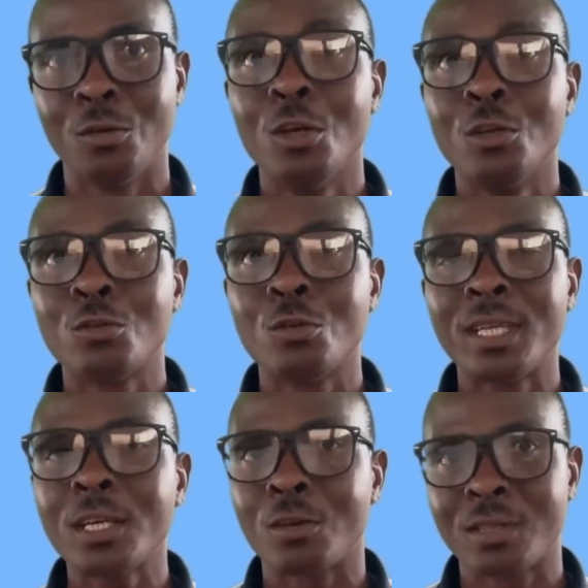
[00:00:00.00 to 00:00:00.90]
So
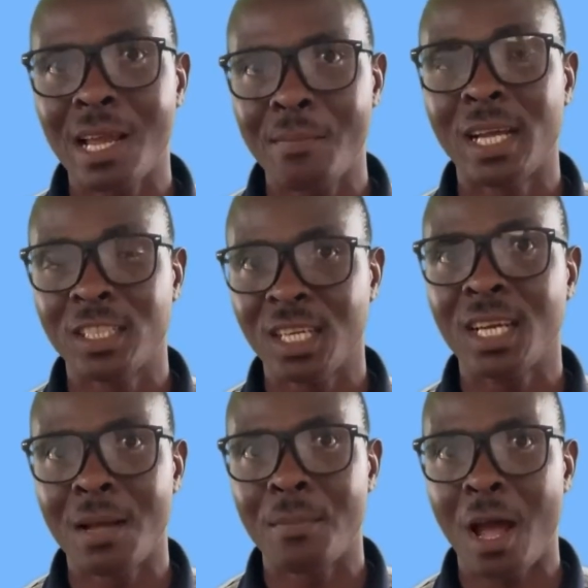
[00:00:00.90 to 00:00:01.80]
take your time and check
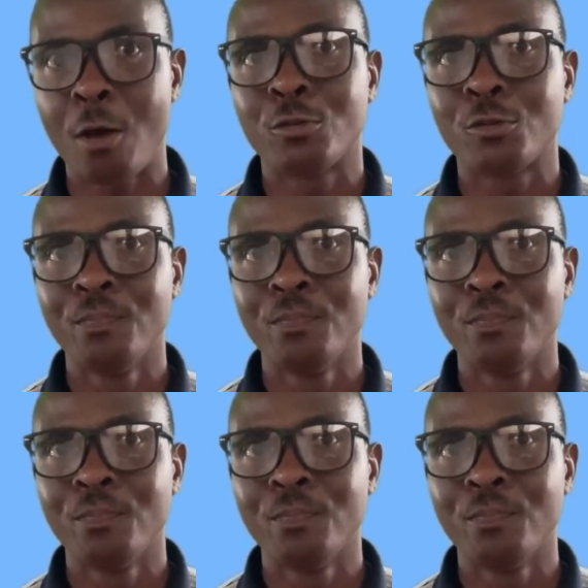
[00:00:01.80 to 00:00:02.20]
them out.